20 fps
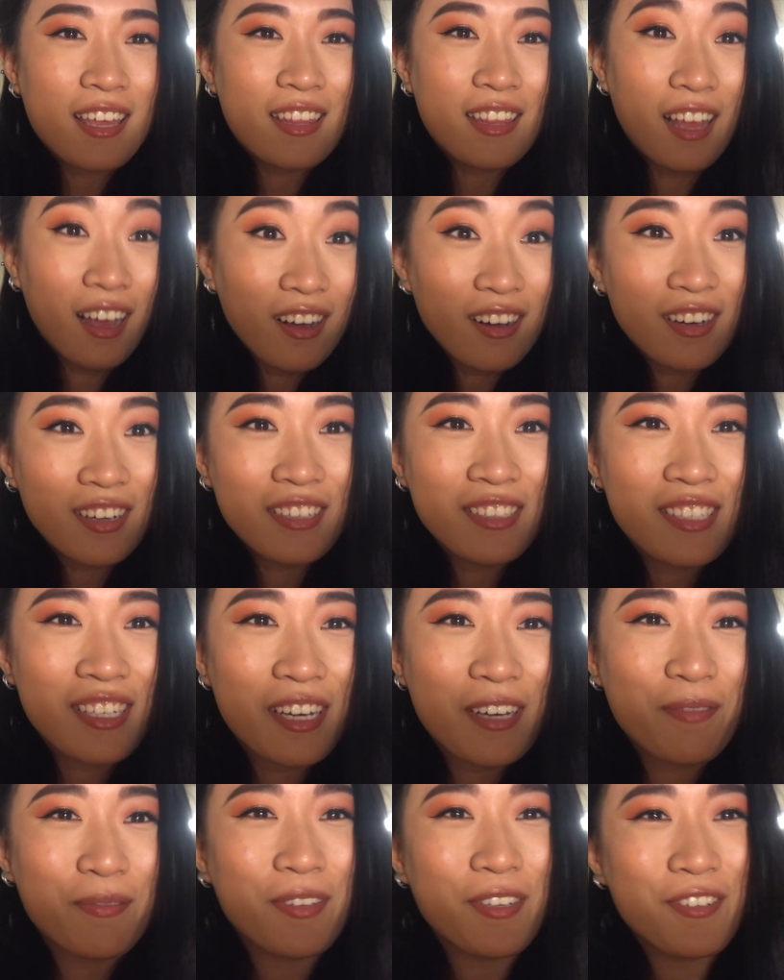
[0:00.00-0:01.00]
Not long
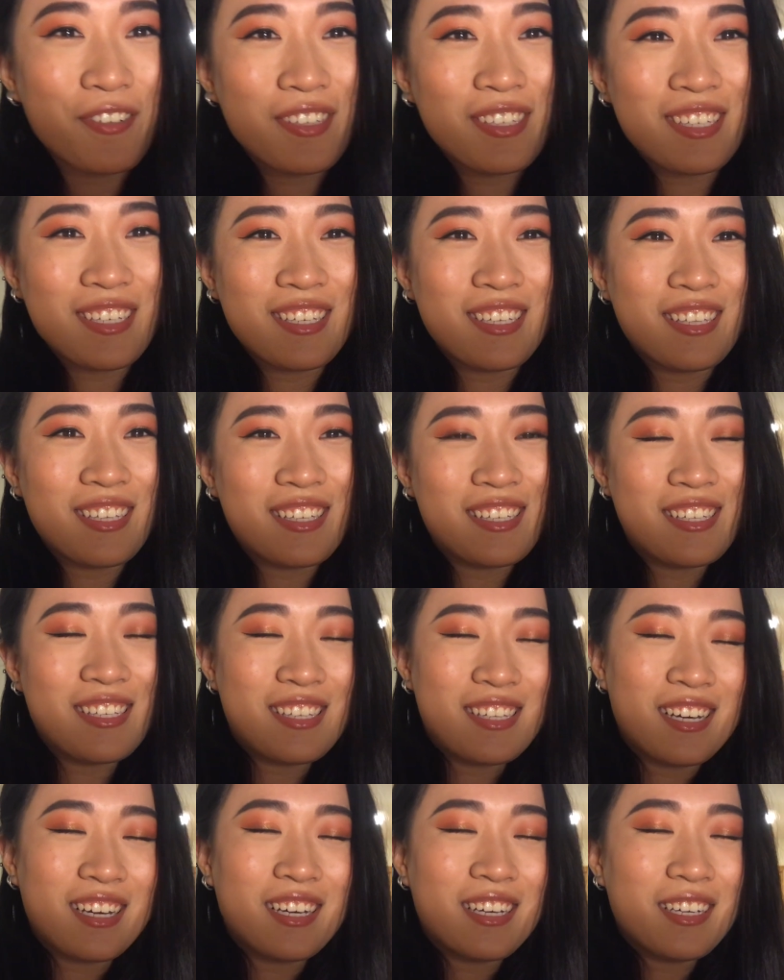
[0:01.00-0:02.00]
time no see this
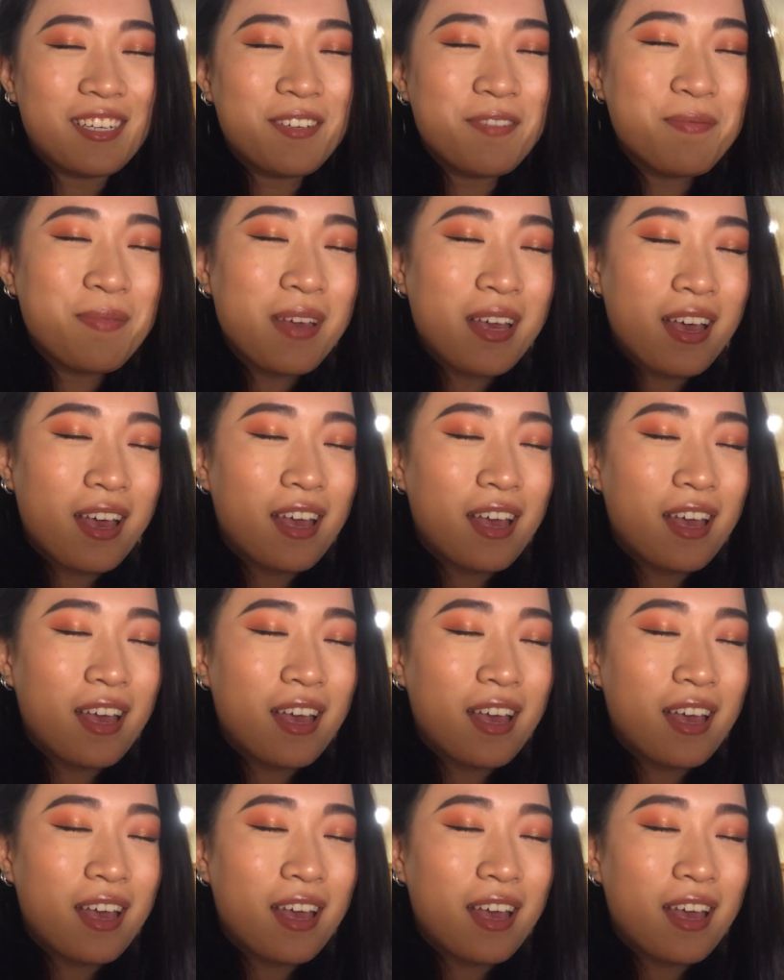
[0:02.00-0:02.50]
time.